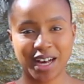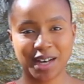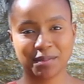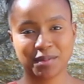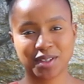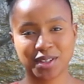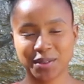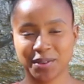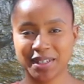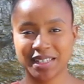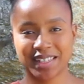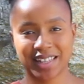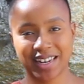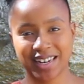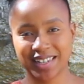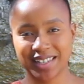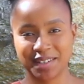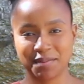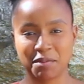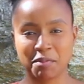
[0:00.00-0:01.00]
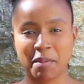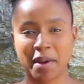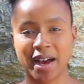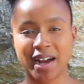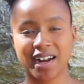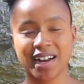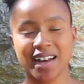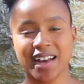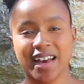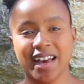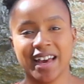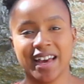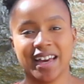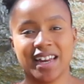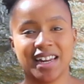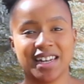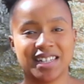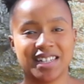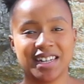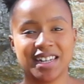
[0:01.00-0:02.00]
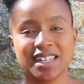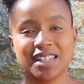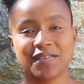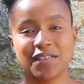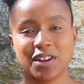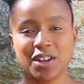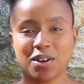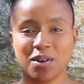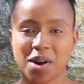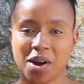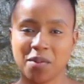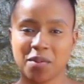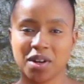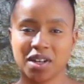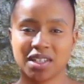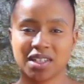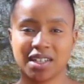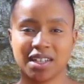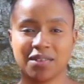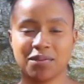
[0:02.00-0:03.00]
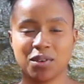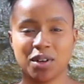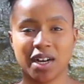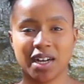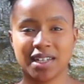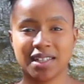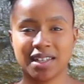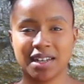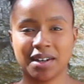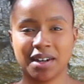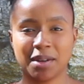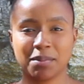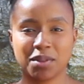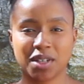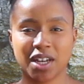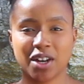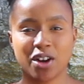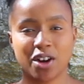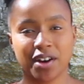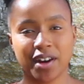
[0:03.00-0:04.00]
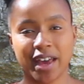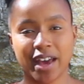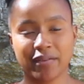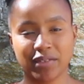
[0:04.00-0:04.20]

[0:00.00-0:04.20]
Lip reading: I'm so excited to be back, and in today's video I wanted to give you guys an update on